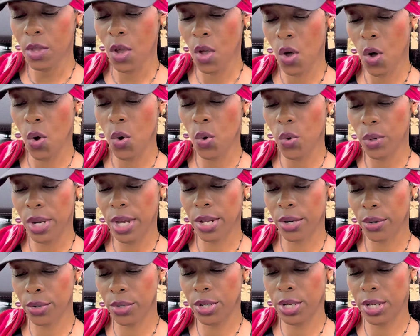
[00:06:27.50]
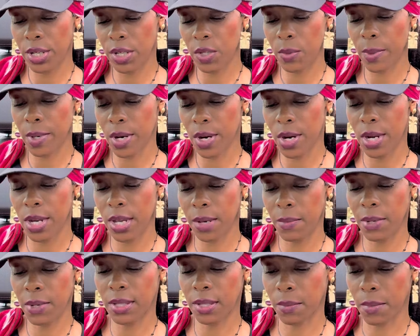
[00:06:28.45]
old energy, spirit? Give
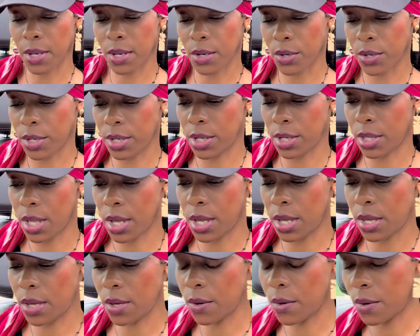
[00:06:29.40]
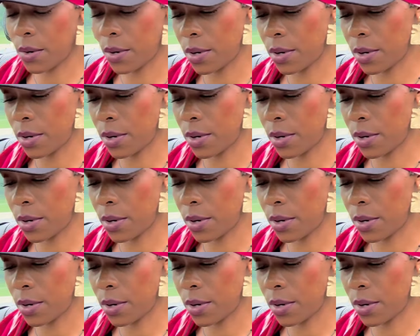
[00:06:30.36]
me some energy, thank you.